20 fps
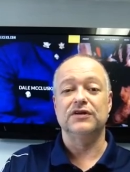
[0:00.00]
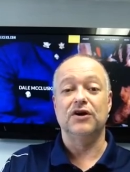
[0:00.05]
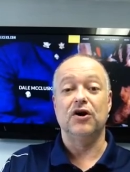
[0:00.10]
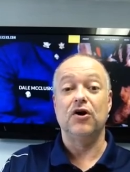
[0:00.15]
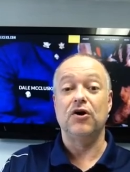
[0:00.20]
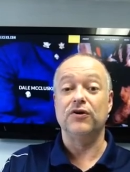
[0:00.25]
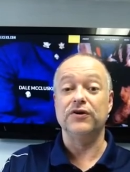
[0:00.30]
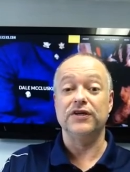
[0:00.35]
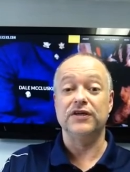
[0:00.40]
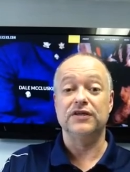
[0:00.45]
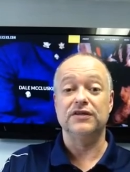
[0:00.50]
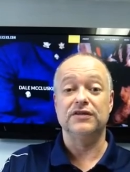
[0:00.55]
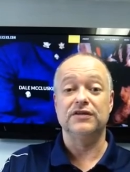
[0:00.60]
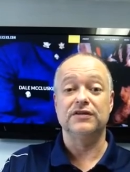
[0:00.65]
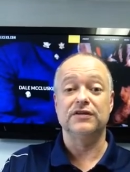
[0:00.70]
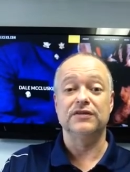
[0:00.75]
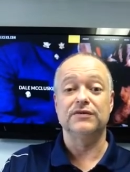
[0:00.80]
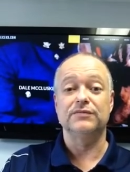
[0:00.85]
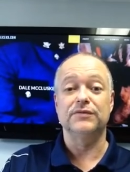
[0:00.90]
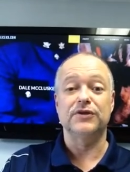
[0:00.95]
haul you
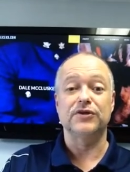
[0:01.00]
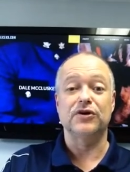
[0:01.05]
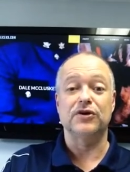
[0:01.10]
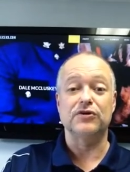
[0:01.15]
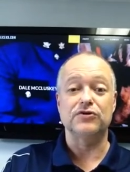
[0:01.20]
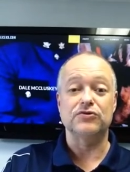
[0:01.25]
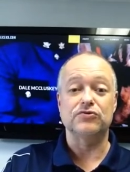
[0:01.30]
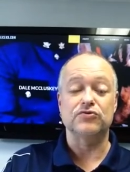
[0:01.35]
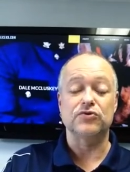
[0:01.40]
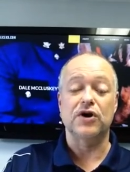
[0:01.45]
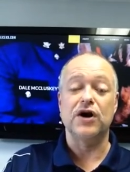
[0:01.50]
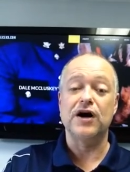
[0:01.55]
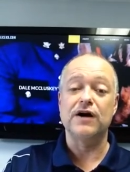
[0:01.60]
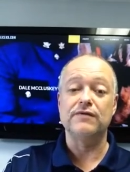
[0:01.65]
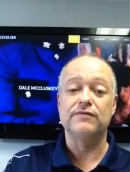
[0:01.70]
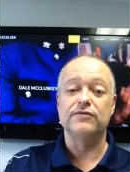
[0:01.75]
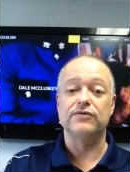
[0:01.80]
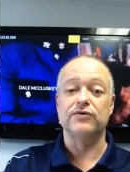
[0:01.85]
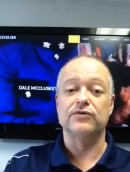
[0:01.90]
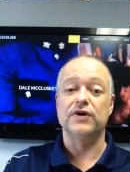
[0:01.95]
into the McDonald's
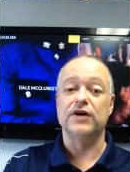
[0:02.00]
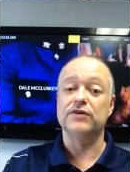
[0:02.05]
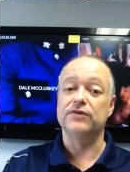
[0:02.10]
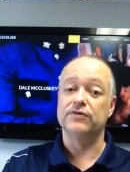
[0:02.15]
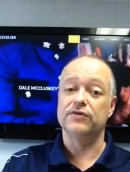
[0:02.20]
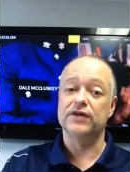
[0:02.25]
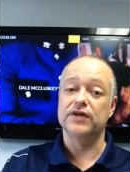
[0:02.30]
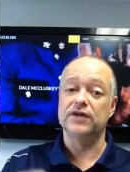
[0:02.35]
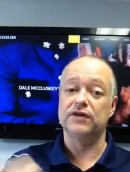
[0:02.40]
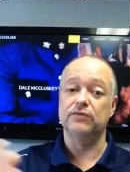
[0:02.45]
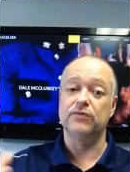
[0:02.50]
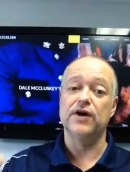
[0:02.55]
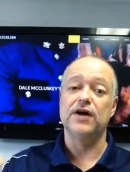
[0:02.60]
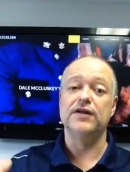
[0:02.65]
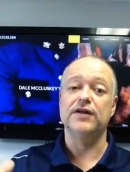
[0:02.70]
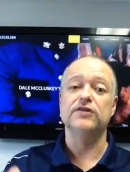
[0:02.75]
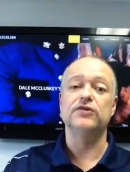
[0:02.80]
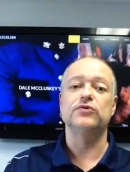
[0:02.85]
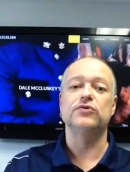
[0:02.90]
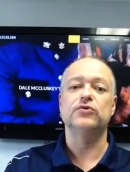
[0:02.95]
drive-thru, right? They're thinking,
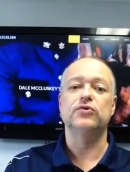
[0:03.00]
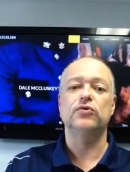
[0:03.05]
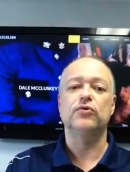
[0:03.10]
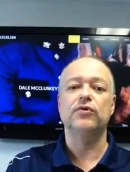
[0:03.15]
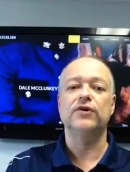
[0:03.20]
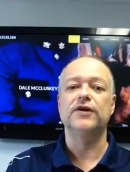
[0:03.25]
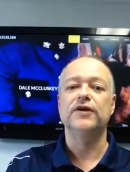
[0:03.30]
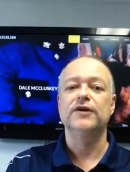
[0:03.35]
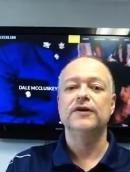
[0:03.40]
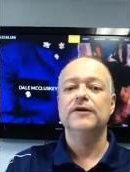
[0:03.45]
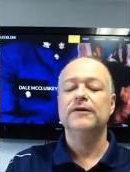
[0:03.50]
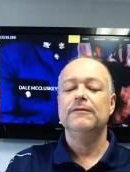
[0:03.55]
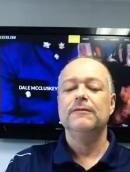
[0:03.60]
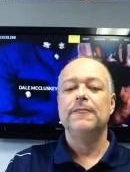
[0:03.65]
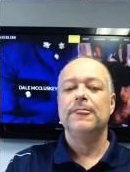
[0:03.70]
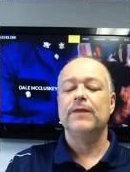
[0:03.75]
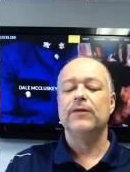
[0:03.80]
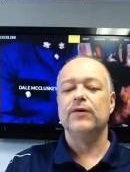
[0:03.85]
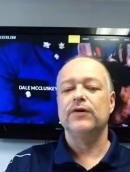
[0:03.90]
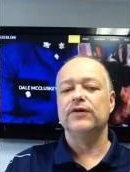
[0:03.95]
wow, that new toy.
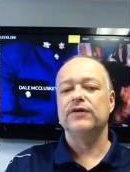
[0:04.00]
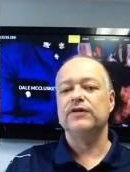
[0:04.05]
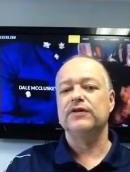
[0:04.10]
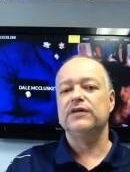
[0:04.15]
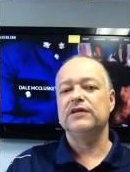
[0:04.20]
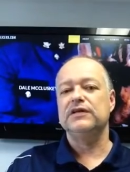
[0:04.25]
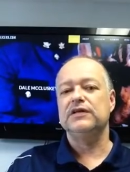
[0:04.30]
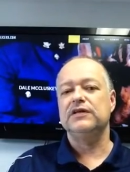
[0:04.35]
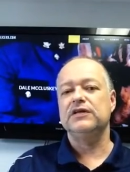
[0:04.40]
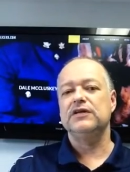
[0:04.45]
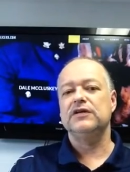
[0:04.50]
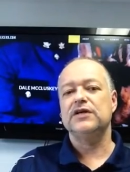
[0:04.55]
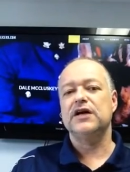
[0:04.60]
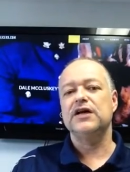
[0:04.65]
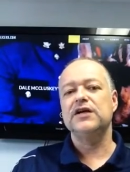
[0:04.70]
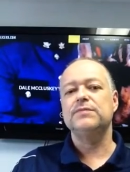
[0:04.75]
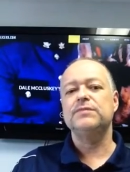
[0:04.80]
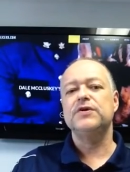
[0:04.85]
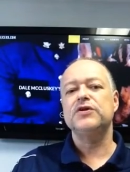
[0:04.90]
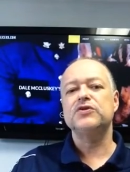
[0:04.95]
Well, you can
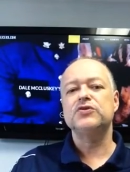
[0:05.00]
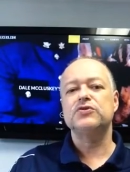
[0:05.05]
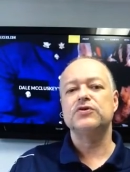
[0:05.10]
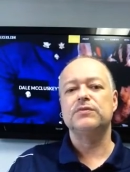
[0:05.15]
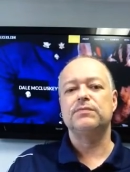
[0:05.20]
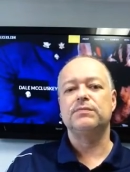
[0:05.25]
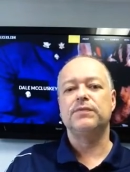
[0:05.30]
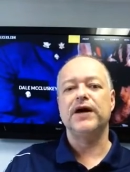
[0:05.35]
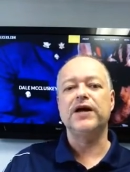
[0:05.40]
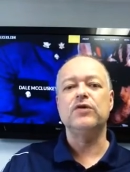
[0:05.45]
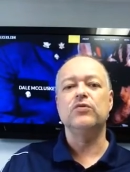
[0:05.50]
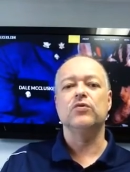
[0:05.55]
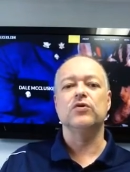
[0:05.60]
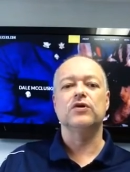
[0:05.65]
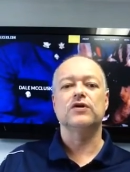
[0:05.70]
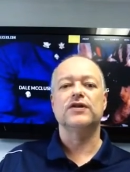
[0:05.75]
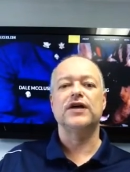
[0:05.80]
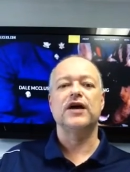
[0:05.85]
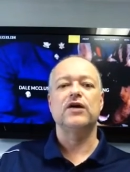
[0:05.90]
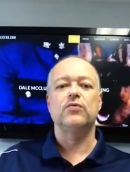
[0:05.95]
kind of picture the bite
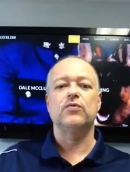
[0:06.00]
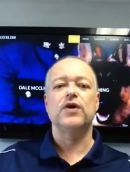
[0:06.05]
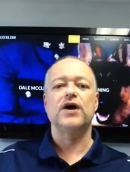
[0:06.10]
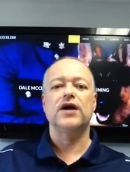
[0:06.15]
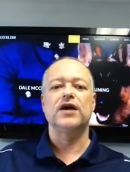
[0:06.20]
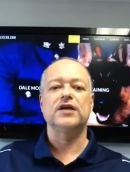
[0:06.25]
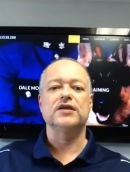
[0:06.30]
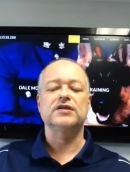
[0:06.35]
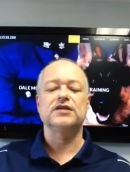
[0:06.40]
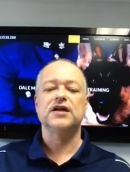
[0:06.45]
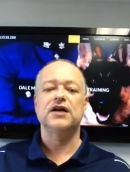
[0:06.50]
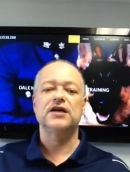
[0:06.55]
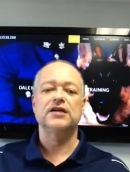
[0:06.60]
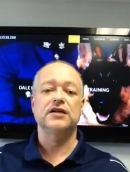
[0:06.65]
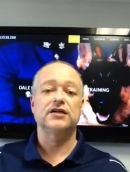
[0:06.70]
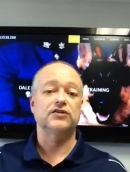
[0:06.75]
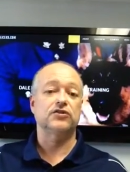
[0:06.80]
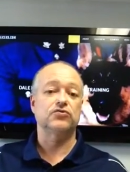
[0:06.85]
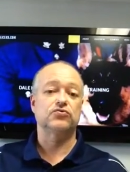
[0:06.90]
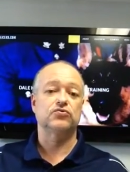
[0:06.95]
work that way. It's kind of
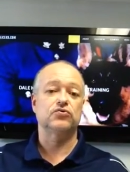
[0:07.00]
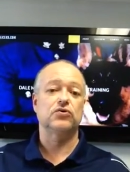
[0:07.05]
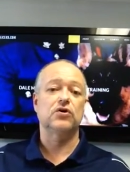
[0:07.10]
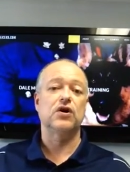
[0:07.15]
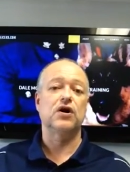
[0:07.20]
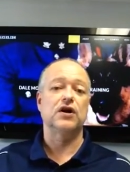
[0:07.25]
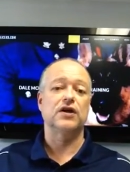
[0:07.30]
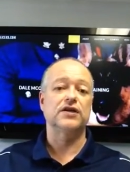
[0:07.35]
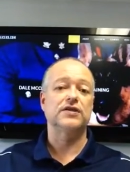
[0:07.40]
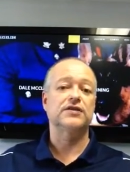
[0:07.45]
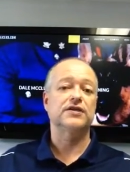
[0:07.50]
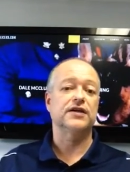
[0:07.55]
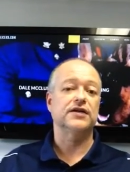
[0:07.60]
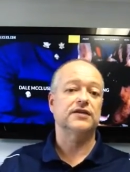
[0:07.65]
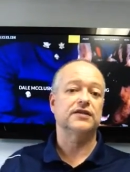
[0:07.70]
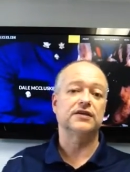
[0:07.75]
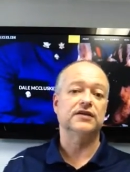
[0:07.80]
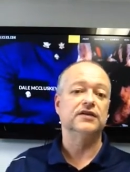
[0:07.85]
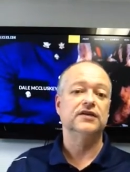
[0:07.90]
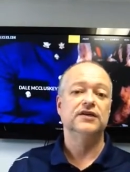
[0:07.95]
like the draw. It's
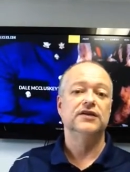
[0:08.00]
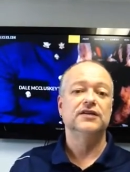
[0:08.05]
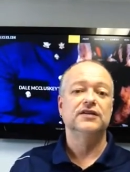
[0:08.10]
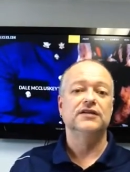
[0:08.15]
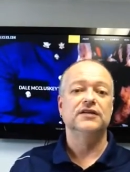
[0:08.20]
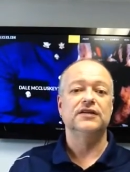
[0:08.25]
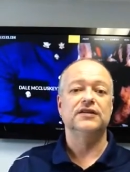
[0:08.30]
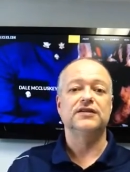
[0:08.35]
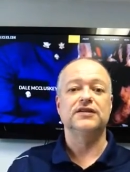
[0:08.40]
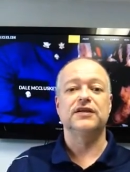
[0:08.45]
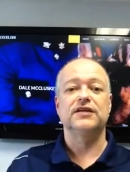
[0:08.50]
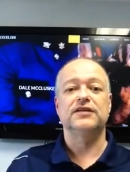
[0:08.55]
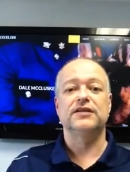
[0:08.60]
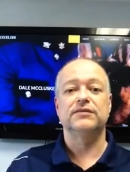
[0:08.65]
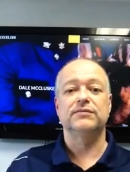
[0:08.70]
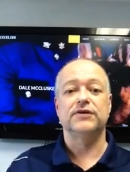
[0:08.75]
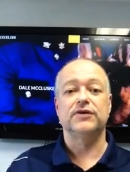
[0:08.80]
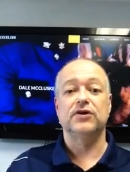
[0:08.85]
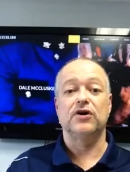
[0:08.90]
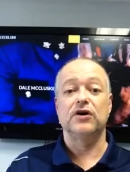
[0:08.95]
like
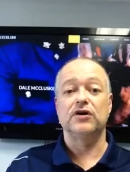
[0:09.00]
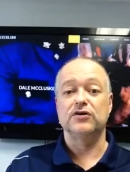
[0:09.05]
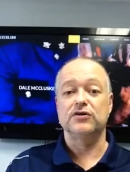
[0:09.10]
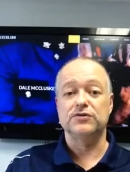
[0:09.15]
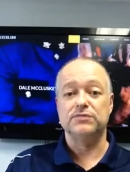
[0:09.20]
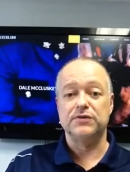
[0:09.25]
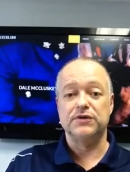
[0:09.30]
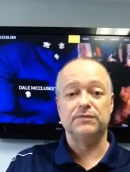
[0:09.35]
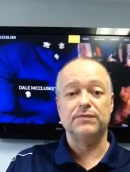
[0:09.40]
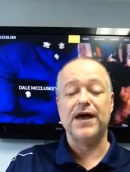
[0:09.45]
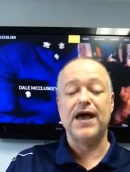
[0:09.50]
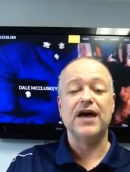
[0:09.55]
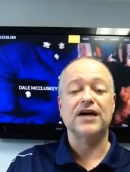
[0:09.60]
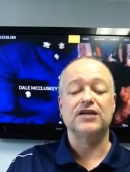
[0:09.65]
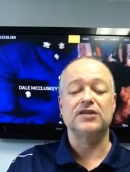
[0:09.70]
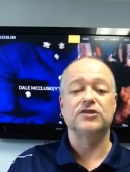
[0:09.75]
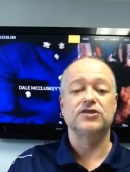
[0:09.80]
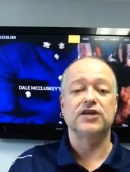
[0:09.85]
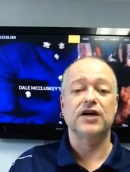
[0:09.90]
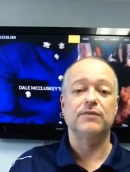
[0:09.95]
the McDonald's meal
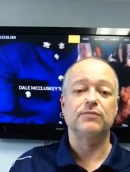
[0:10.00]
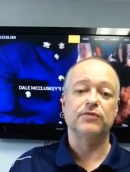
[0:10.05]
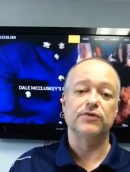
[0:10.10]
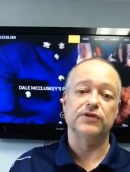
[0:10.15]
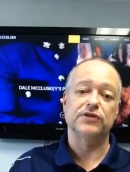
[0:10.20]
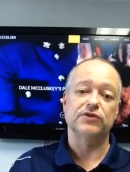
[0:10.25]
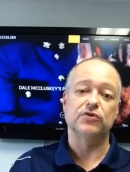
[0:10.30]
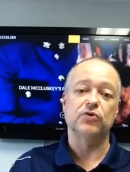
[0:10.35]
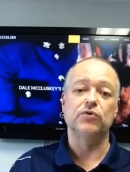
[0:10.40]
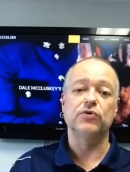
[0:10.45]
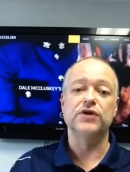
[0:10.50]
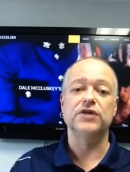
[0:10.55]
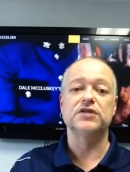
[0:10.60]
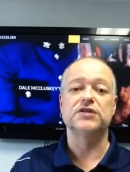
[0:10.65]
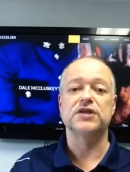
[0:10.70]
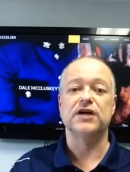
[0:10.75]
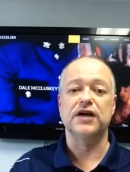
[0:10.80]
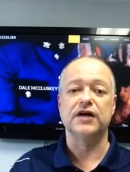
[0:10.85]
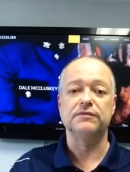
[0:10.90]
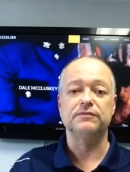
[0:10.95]
packaged up with the toy
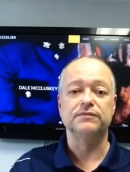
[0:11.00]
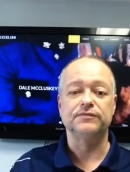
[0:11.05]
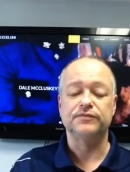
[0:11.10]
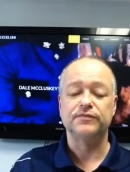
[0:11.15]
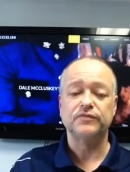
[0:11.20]
inside.